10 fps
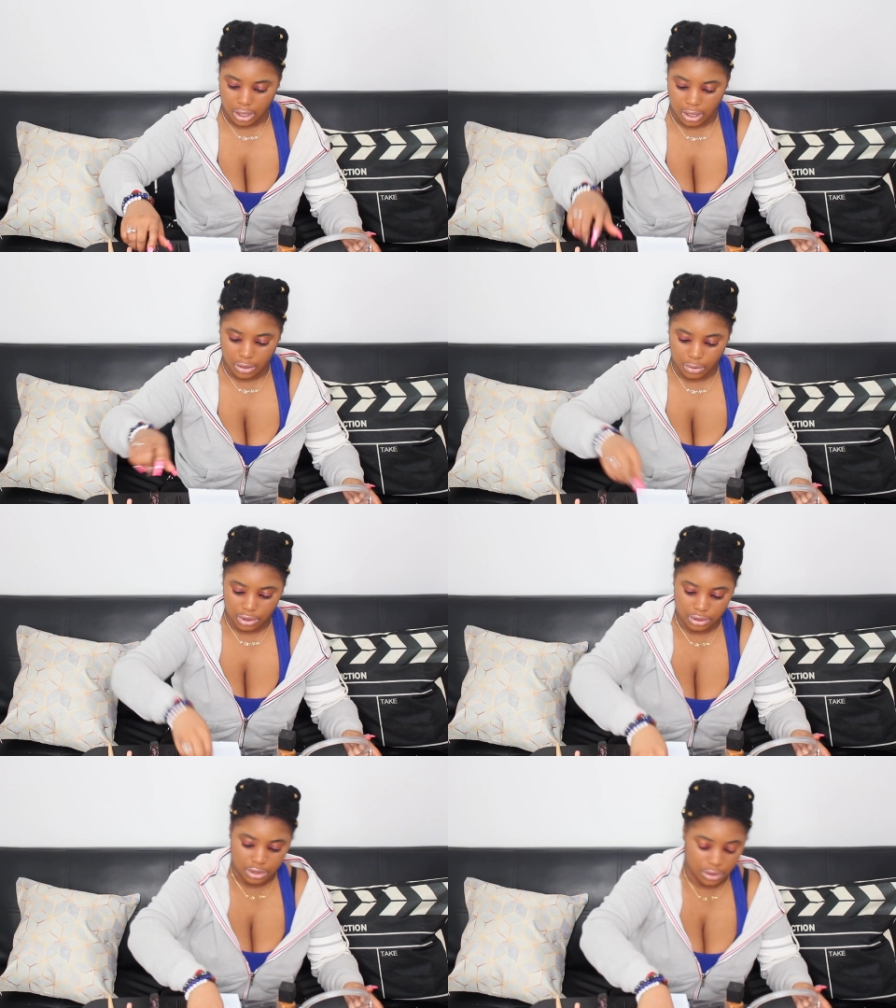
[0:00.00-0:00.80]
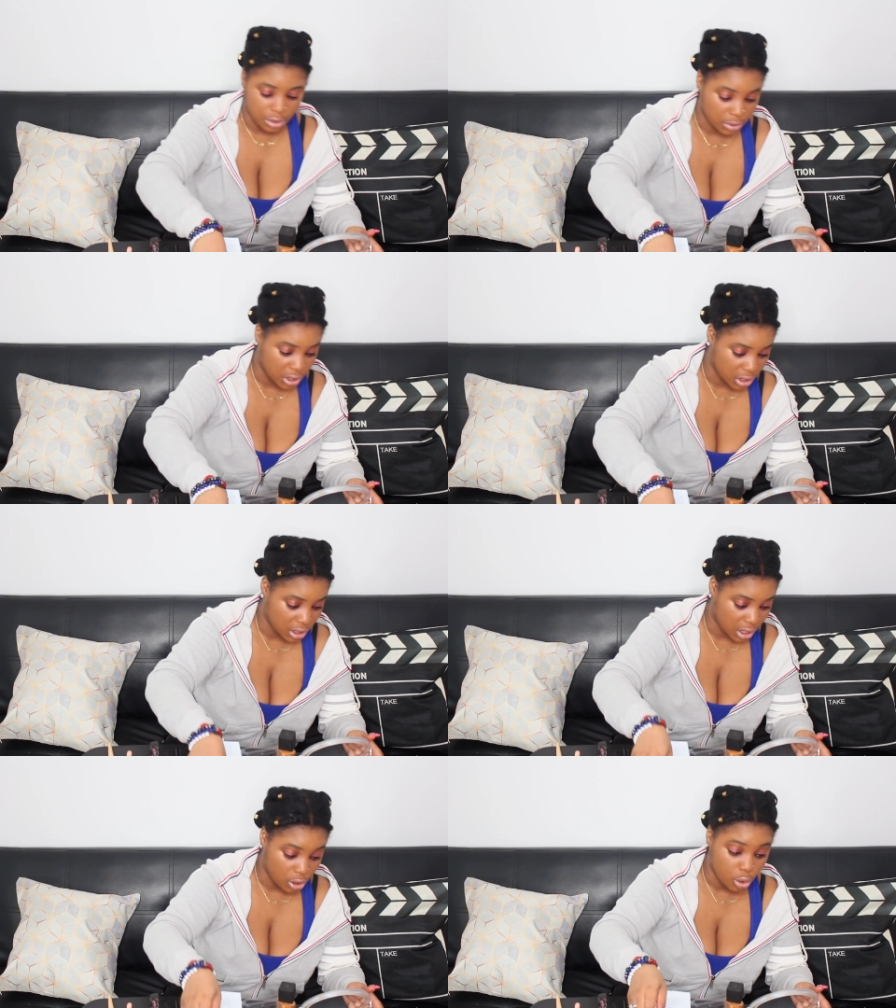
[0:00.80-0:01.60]
I want to go in
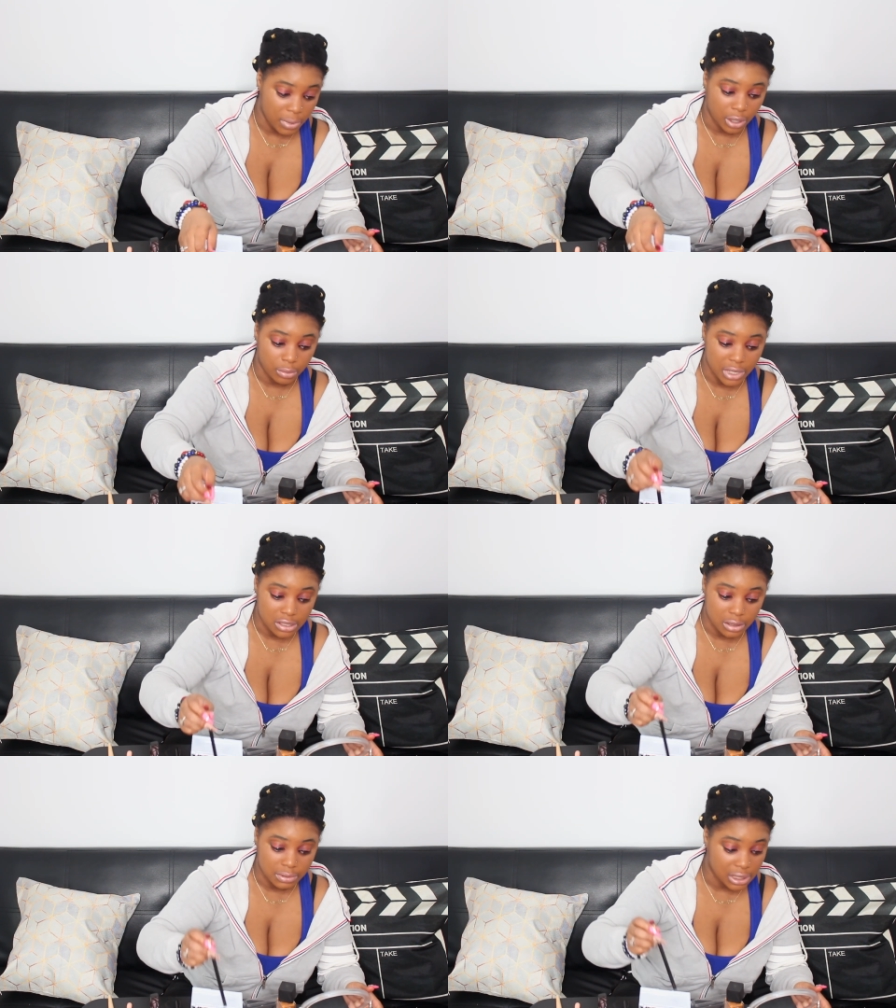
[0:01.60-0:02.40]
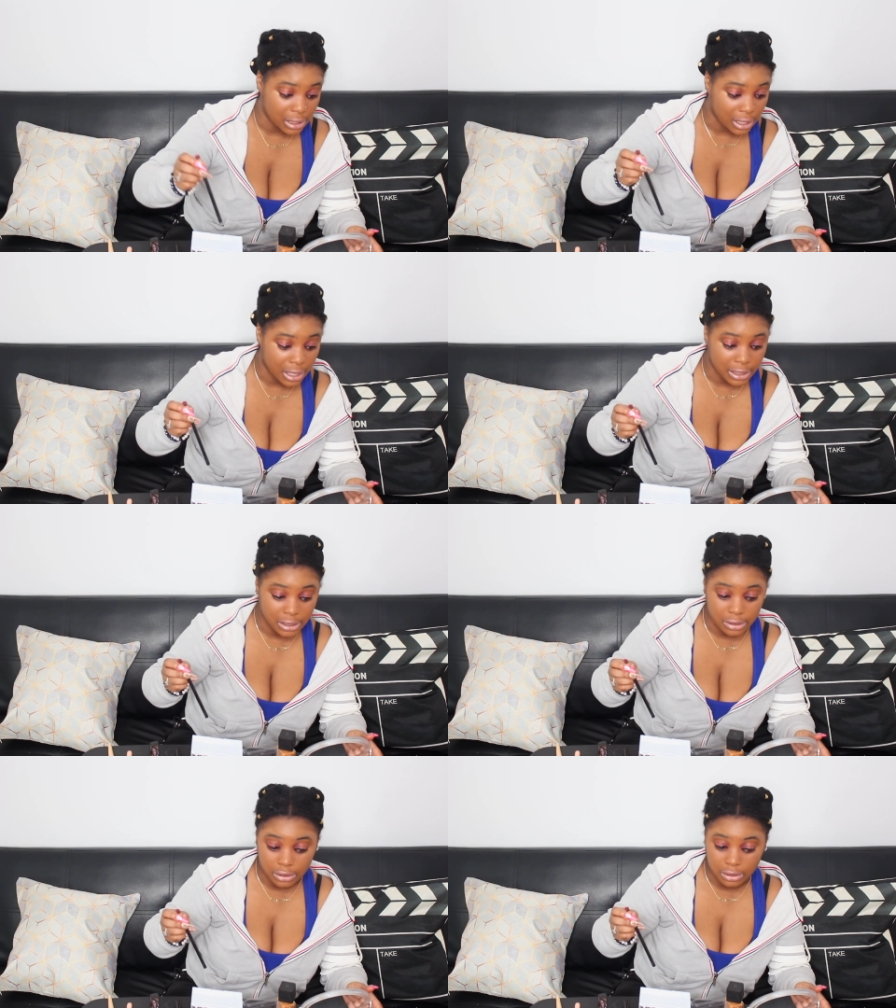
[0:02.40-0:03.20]
and I hope I don't mess up the
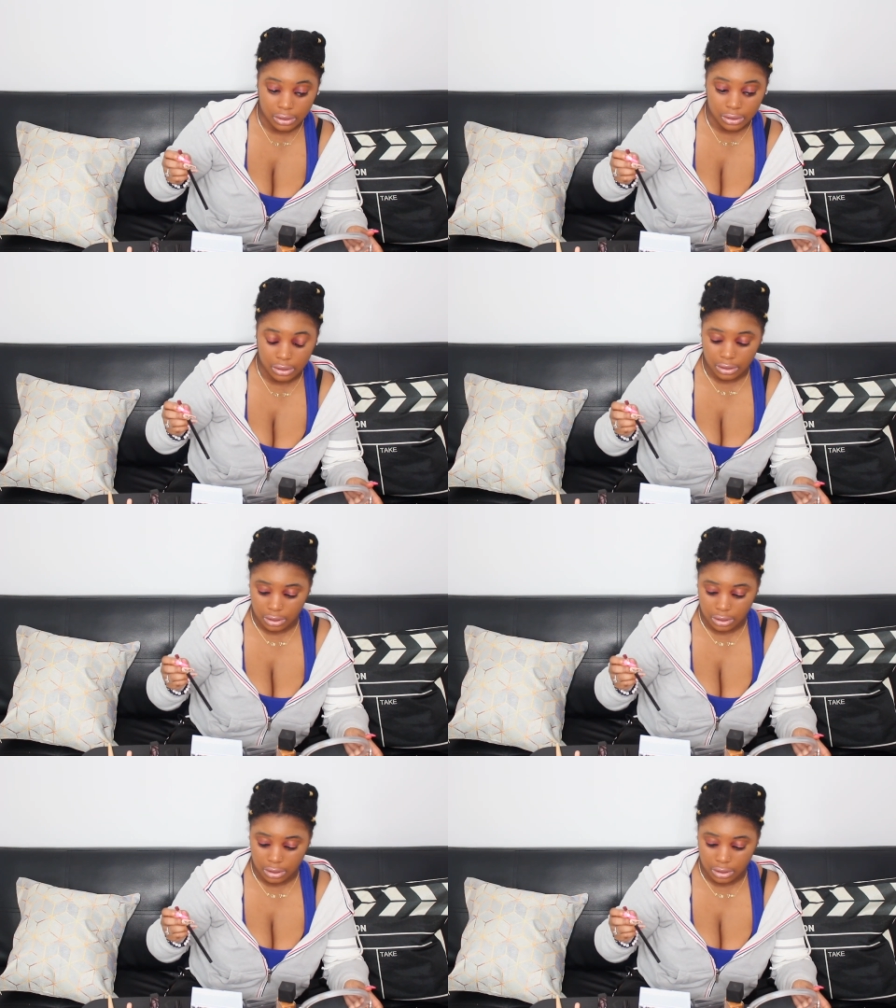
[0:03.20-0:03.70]
liner.